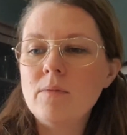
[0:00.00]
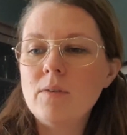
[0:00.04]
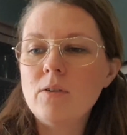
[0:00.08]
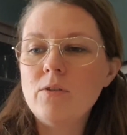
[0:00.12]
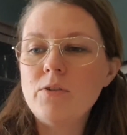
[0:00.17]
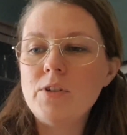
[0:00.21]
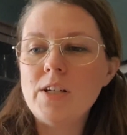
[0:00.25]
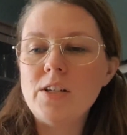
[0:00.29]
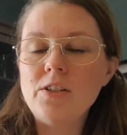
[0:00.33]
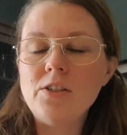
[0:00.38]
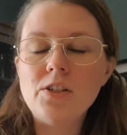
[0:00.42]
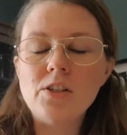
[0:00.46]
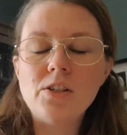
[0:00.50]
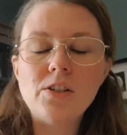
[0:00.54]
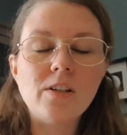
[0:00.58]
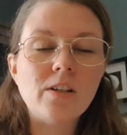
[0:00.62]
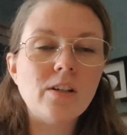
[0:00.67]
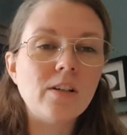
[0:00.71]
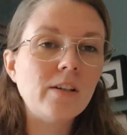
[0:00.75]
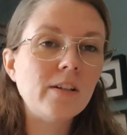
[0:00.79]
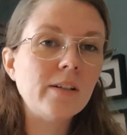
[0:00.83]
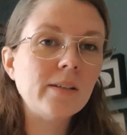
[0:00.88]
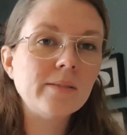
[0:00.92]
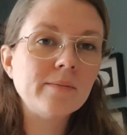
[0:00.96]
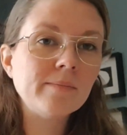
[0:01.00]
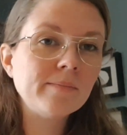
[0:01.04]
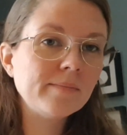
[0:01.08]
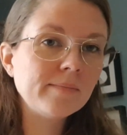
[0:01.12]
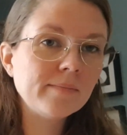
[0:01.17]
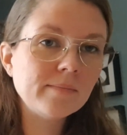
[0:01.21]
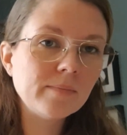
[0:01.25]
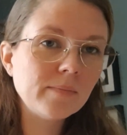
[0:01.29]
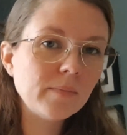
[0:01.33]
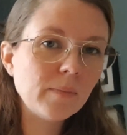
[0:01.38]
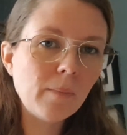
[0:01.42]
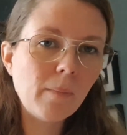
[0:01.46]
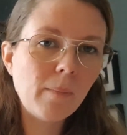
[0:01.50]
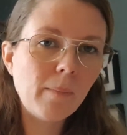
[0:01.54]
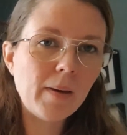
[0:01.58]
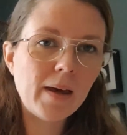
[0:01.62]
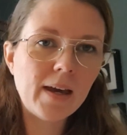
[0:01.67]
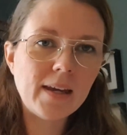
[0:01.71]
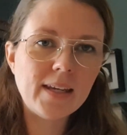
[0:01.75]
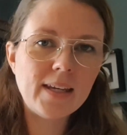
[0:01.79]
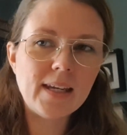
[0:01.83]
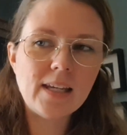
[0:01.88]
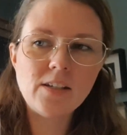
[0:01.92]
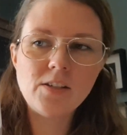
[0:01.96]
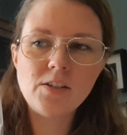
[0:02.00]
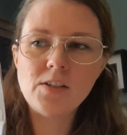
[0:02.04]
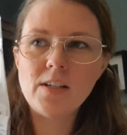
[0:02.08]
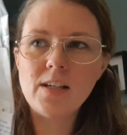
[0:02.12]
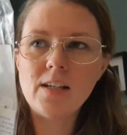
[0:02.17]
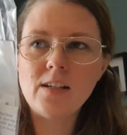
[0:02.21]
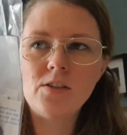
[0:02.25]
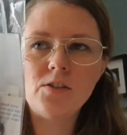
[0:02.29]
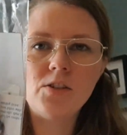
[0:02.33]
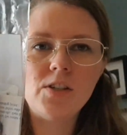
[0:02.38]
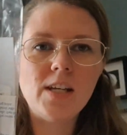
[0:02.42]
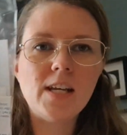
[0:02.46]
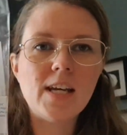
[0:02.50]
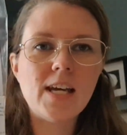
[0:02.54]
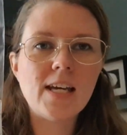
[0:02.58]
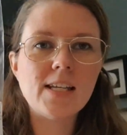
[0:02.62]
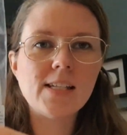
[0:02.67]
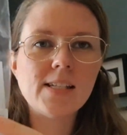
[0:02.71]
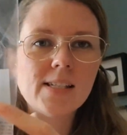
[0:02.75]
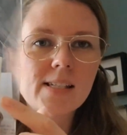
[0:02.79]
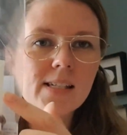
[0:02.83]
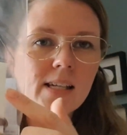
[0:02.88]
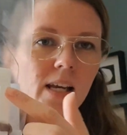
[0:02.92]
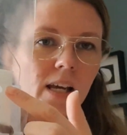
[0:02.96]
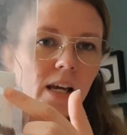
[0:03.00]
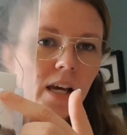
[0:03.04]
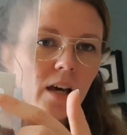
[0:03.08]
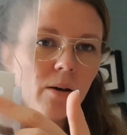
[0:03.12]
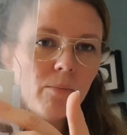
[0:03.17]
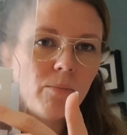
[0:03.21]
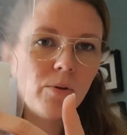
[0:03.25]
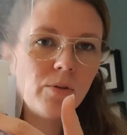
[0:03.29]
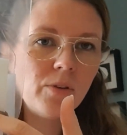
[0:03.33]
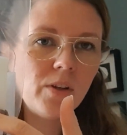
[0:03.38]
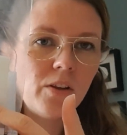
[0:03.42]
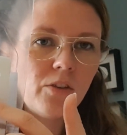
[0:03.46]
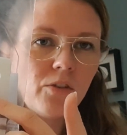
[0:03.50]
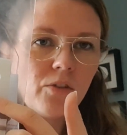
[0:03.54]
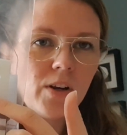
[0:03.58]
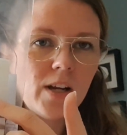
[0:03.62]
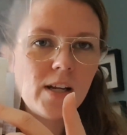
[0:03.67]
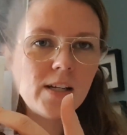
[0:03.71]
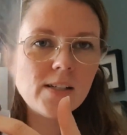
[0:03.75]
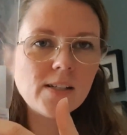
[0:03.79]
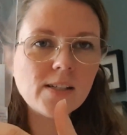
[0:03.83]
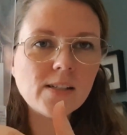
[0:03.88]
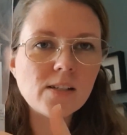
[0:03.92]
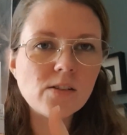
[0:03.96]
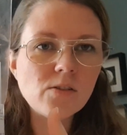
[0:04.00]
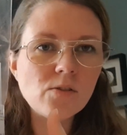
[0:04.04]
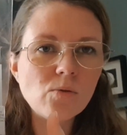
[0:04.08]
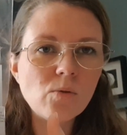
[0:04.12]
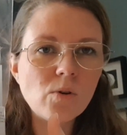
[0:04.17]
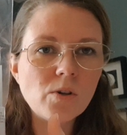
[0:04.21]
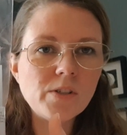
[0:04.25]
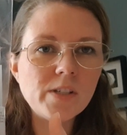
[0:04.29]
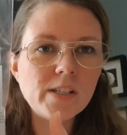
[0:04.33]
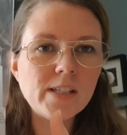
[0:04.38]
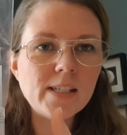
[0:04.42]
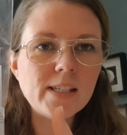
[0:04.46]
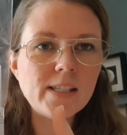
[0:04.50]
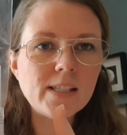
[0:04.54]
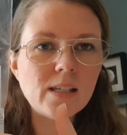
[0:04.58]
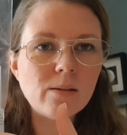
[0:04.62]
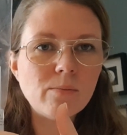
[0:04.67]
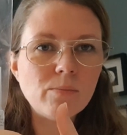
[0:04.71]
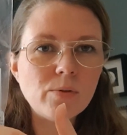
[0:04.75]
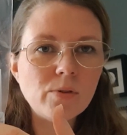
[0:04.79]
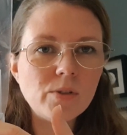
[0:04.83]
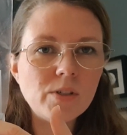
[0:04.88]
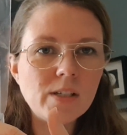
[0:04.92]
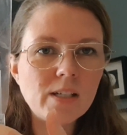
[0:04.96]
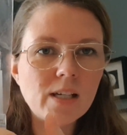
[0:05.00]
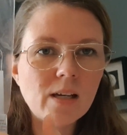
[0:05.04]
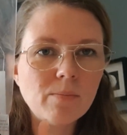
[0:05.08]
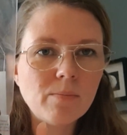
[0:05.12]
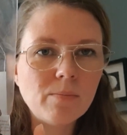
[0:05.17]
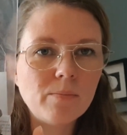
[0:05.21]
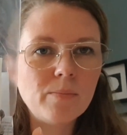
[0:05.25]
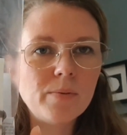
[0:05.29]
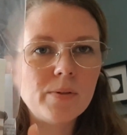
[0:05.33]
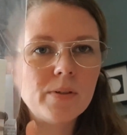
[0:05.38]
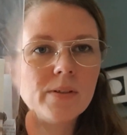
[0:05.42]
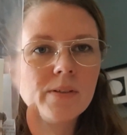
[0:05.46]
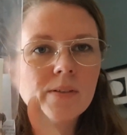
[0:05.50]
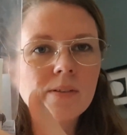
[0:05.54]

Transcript: original package, and she has put the threads, sorted it, and put it up